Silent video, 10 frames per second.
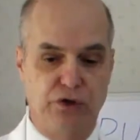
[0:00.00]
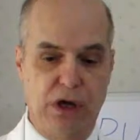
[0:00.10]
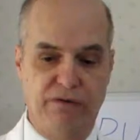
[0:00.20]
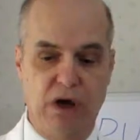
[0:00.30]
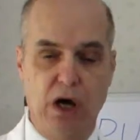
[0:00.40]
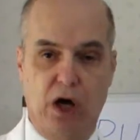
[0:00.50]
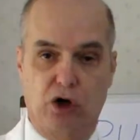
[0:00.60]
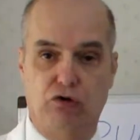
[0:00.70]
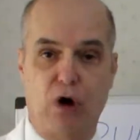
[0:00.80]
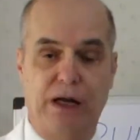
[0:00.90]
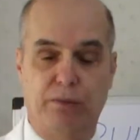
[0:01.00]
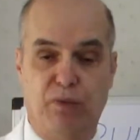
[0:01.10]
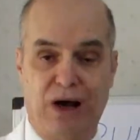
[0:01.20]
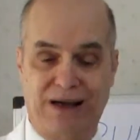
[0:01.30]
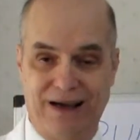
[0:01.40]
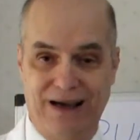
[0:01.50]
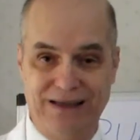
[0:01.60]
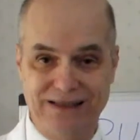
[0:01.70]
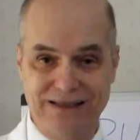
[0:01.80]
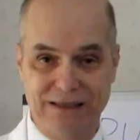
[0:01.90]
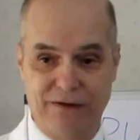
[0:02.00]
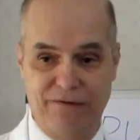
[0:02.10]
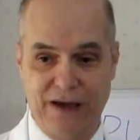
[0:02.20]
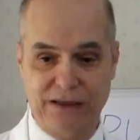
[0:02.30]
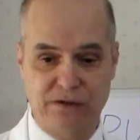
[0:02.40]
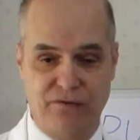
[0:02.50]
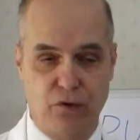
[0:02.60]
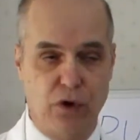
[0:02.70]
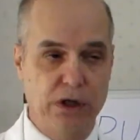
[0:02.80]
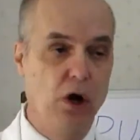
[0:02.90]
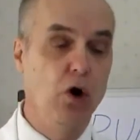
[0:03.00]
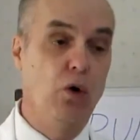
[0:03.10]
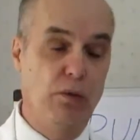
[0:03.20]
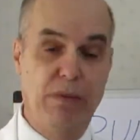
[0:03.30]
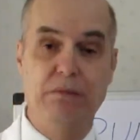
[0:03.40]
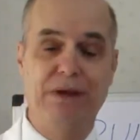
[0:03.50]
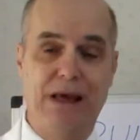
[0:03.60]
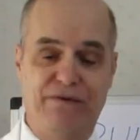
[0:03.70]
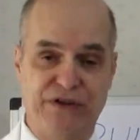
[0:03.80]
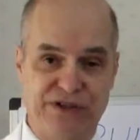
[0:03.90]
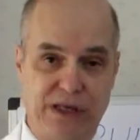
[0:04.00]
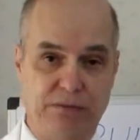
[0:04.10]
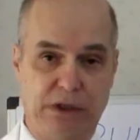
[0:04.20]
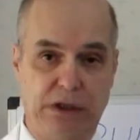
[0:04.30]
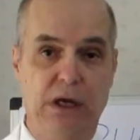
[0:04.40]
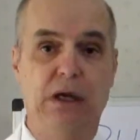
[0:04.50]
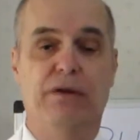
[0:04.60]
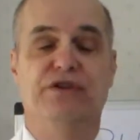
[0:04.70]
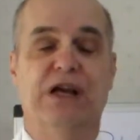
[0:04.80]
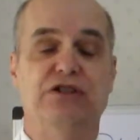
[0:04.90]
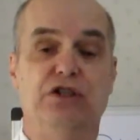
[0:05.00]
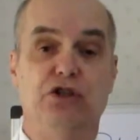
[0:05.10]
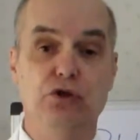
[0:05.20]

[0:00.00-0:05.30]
You have a chronic bronchitis effect for it, or maybe emphysema. And there's actually